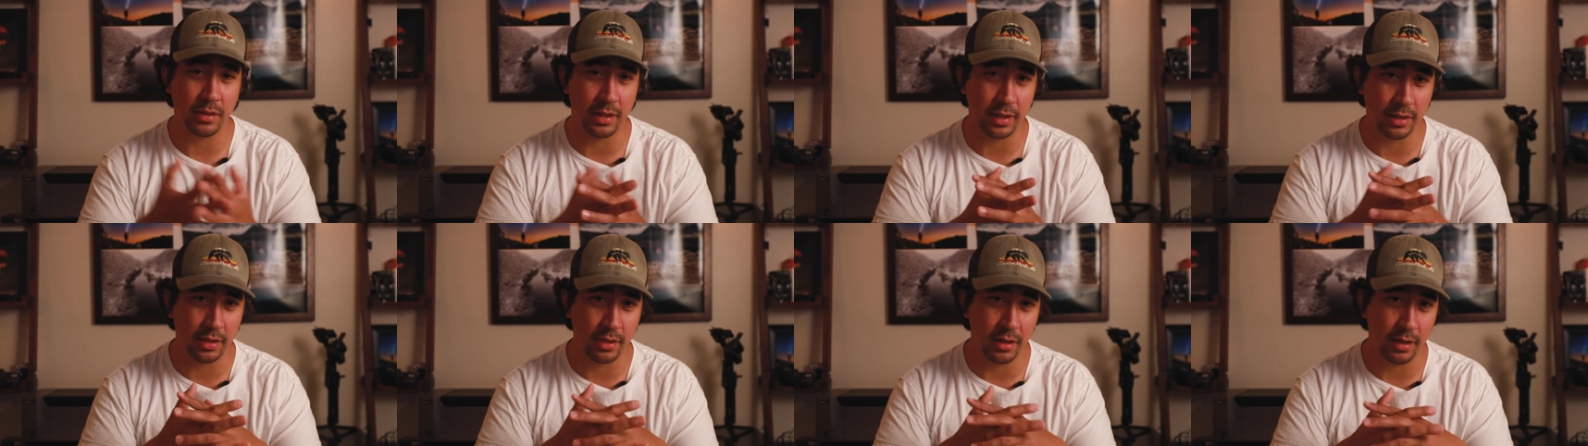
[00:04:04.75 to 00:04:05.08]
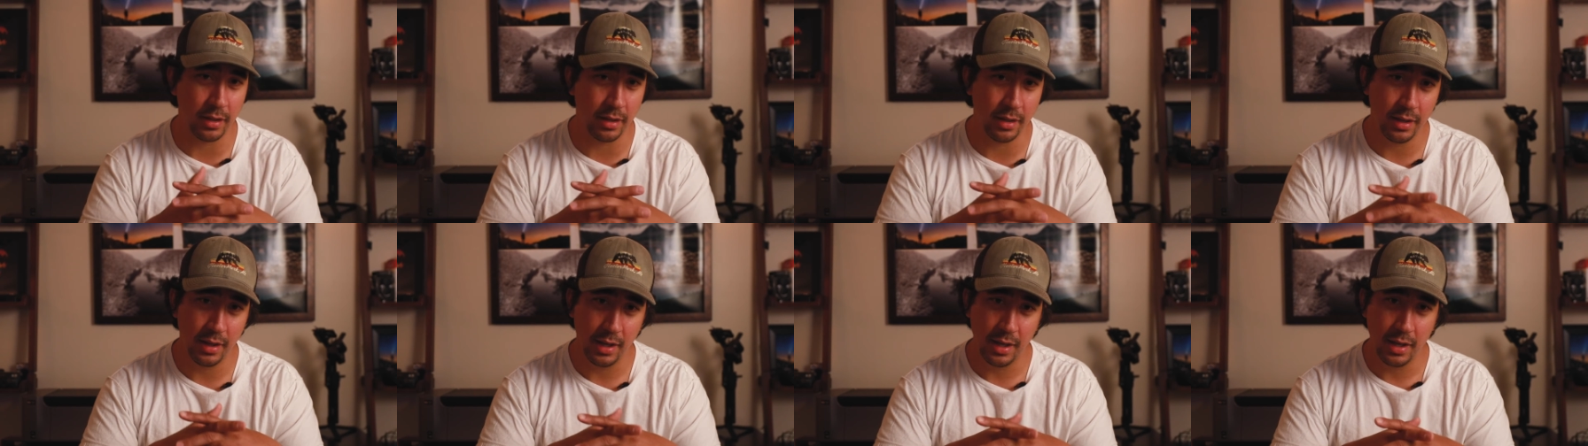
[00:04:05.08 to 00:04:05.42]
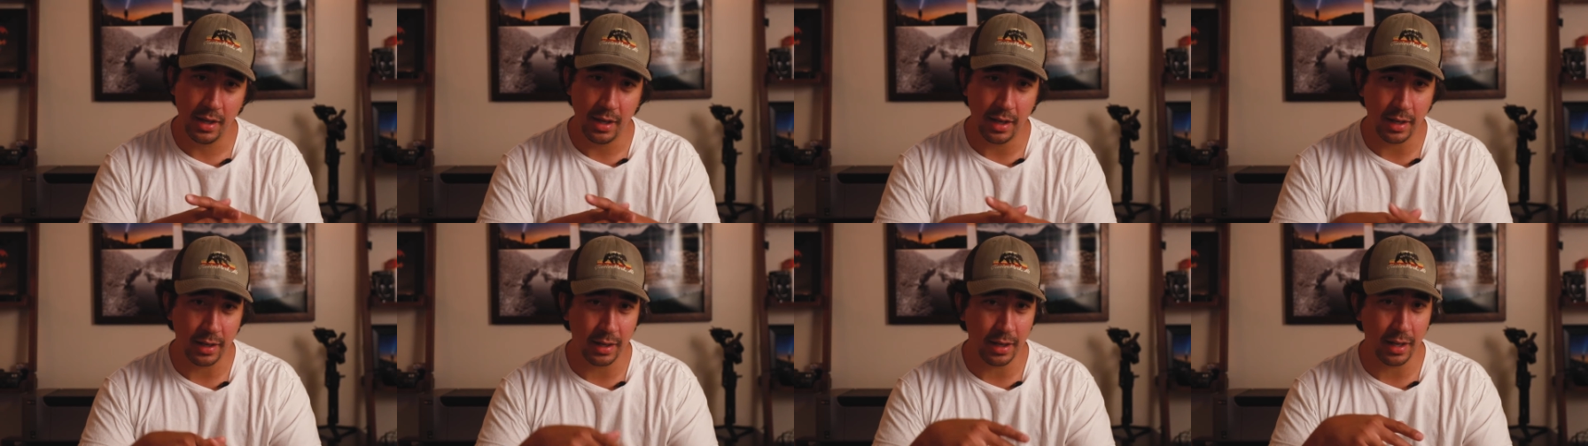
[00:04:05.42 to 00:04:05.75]
Like
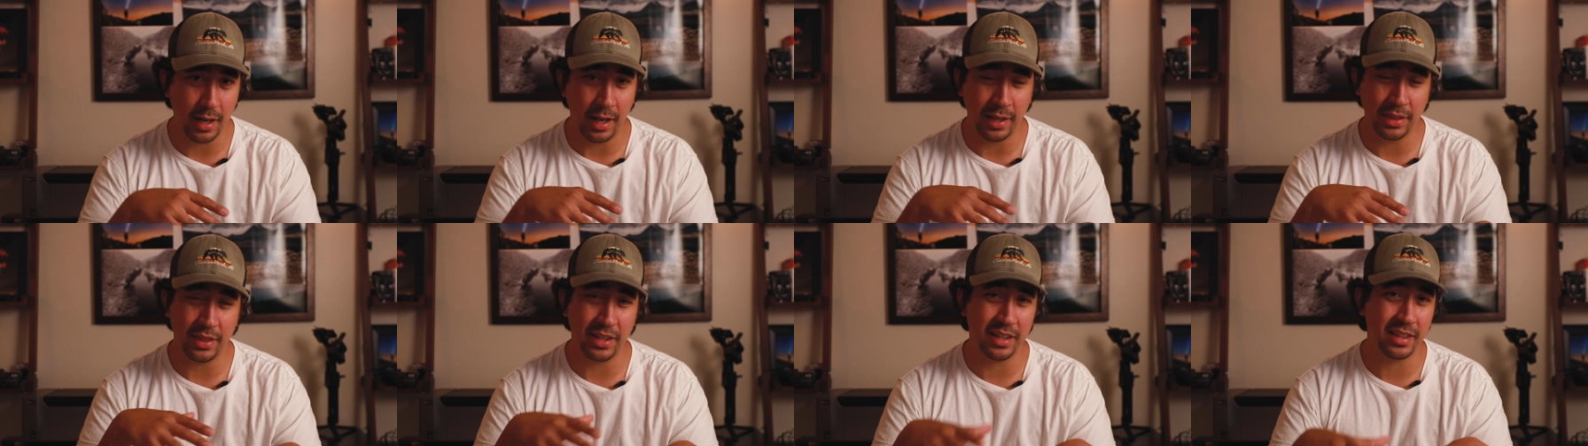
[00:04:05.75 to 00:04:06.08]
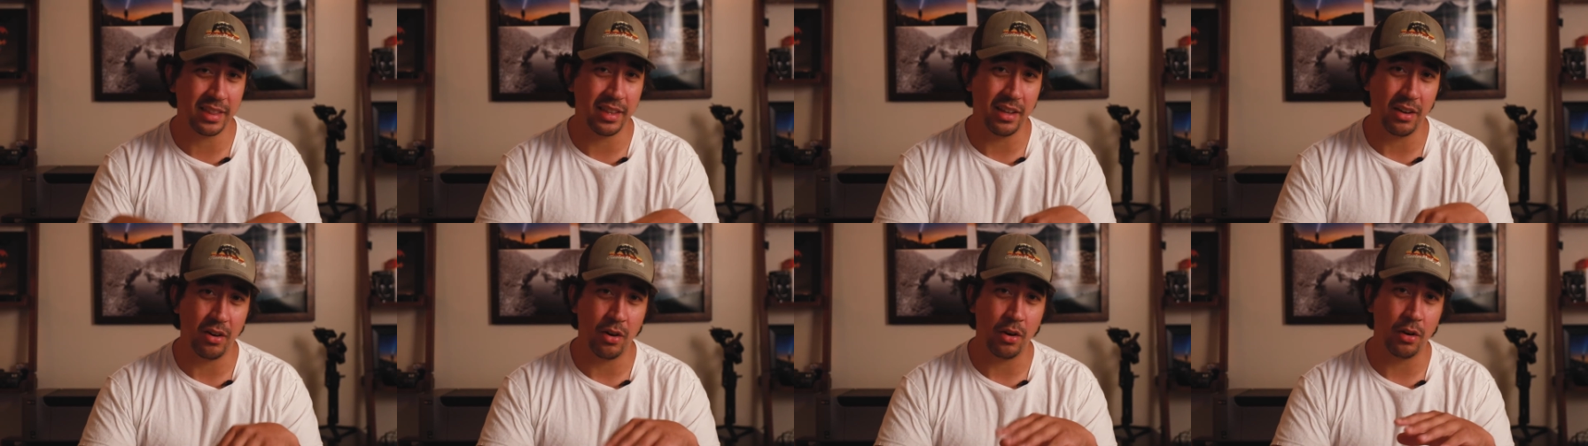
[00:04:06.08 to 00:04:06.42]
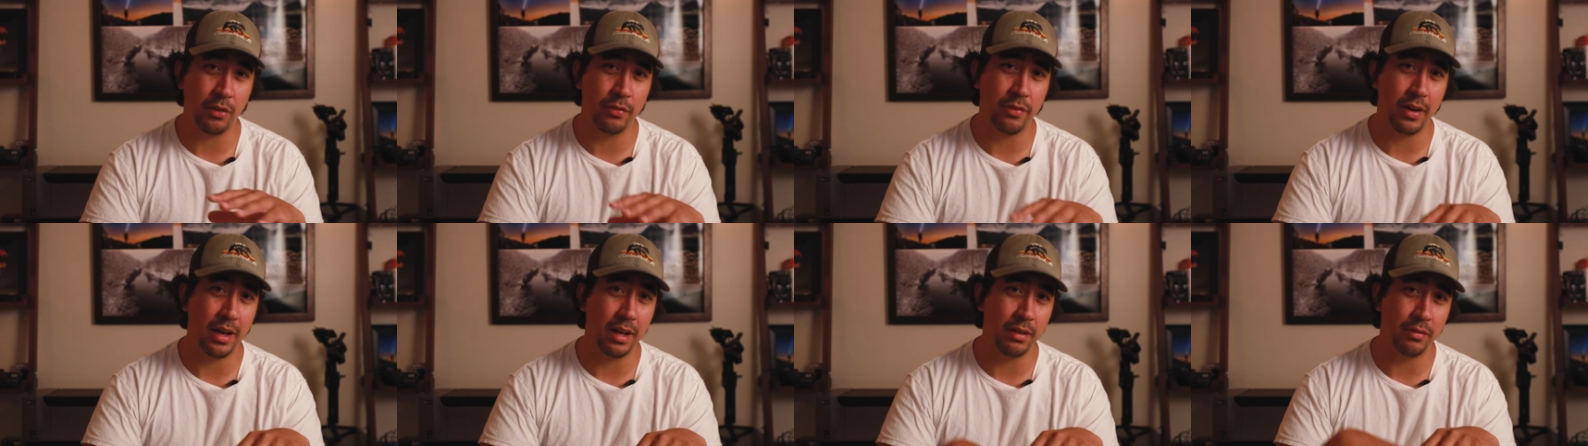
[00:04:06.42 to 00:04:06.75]
I think the
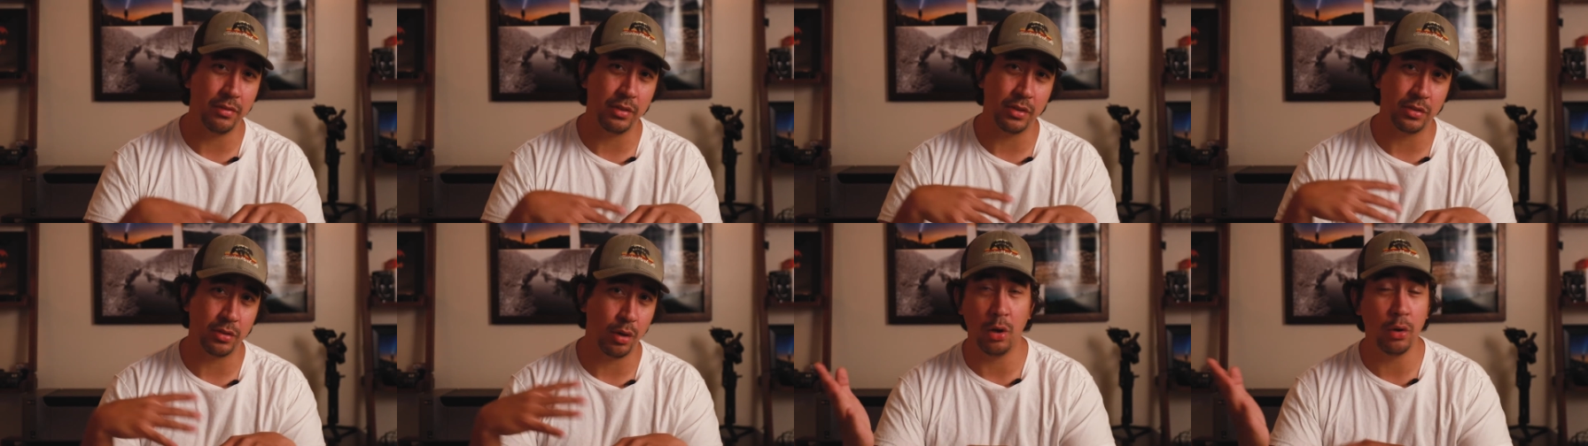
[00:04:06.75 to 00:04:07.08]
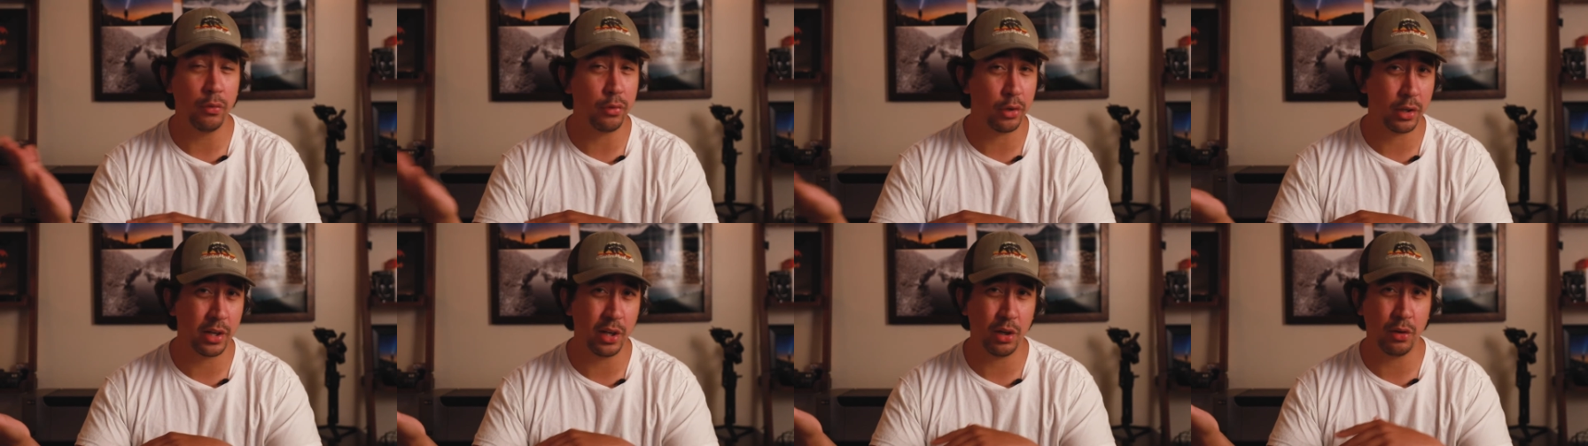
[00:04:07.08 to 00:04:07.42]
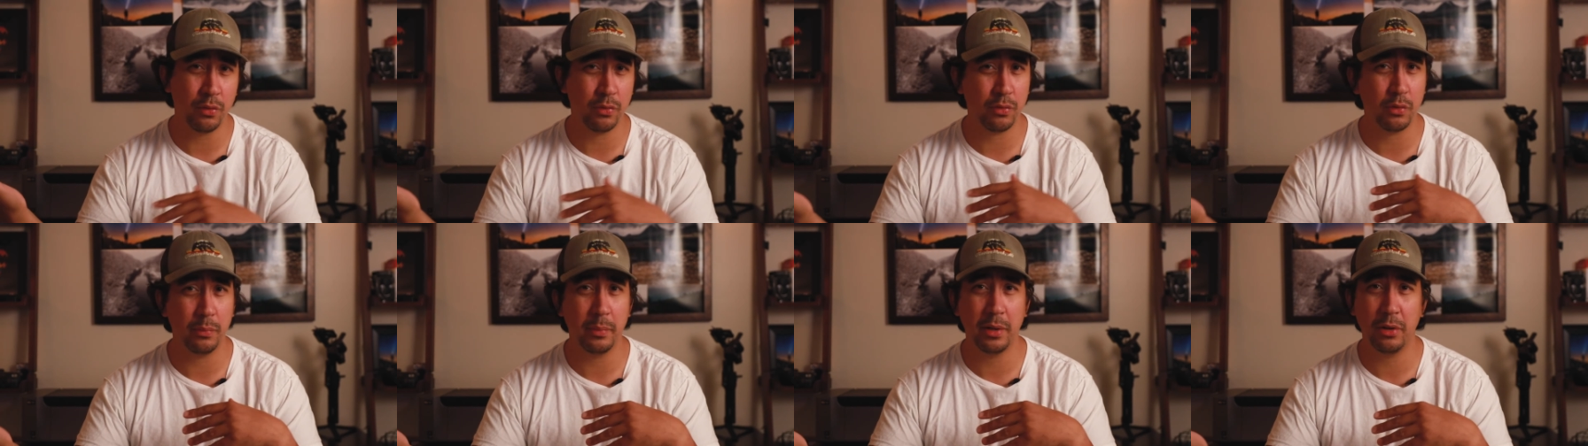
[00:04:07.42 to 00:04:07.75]
R5 is
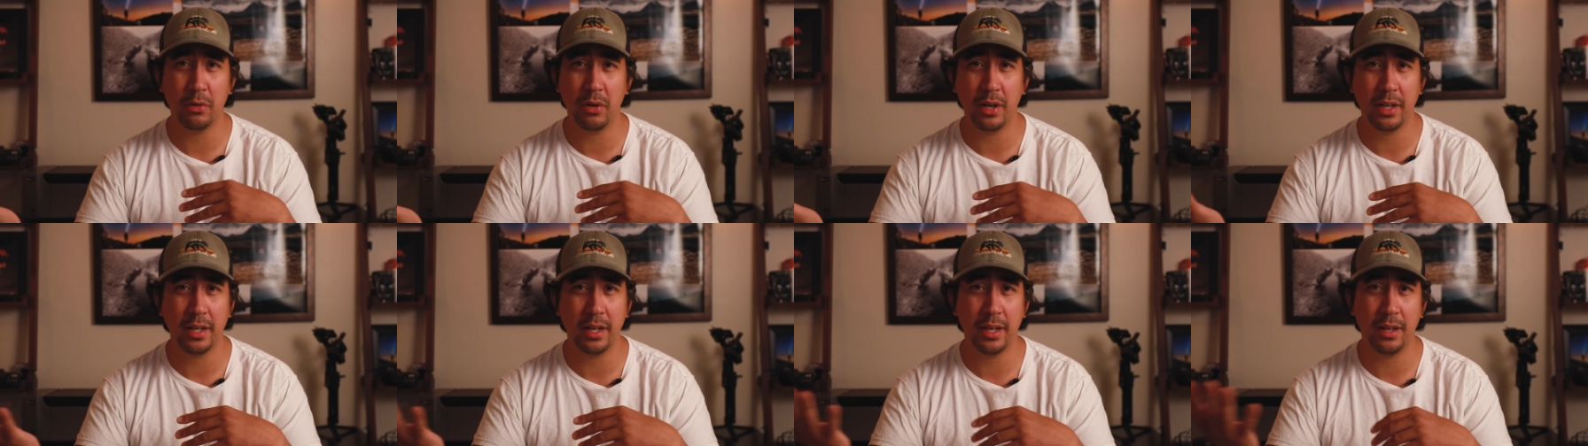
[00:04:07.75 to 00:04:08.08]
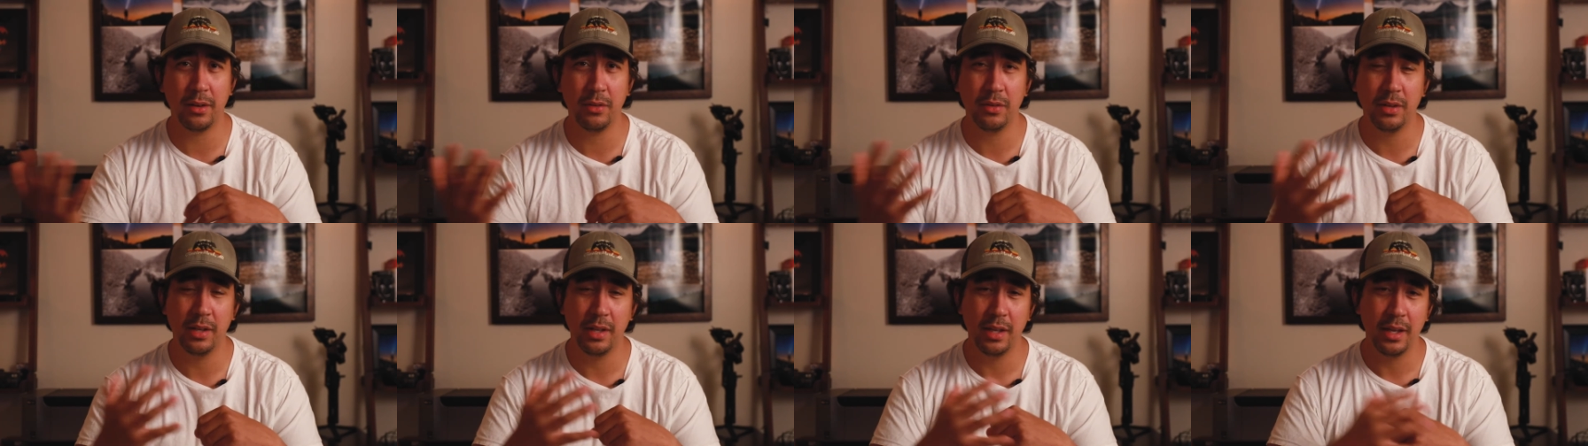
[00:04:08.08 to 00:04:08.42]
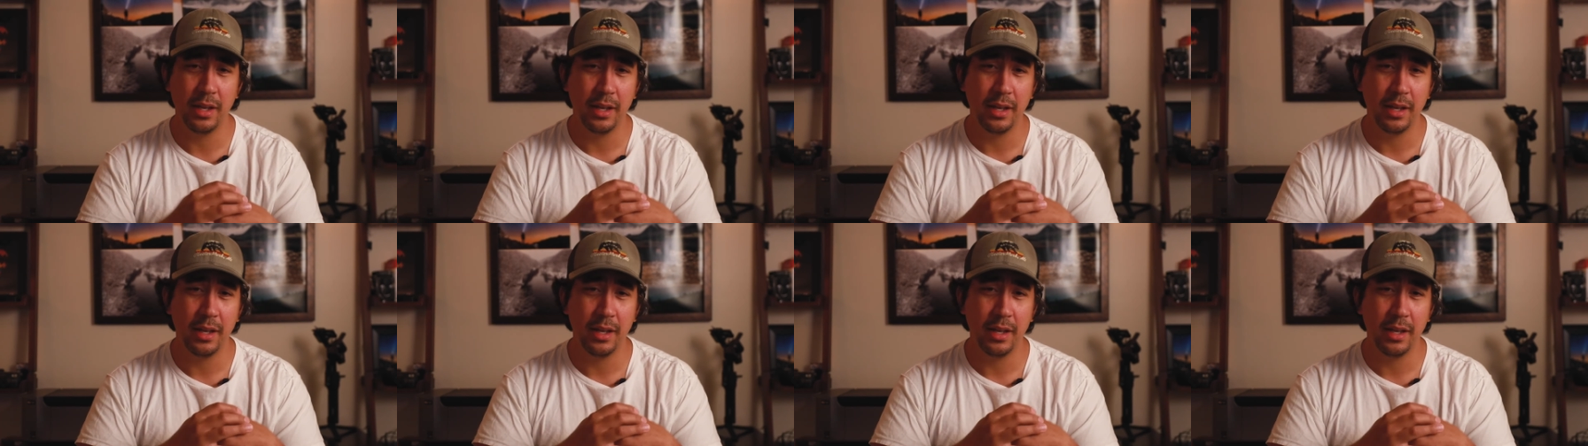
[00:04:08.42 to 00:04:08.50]
overkill for me right now.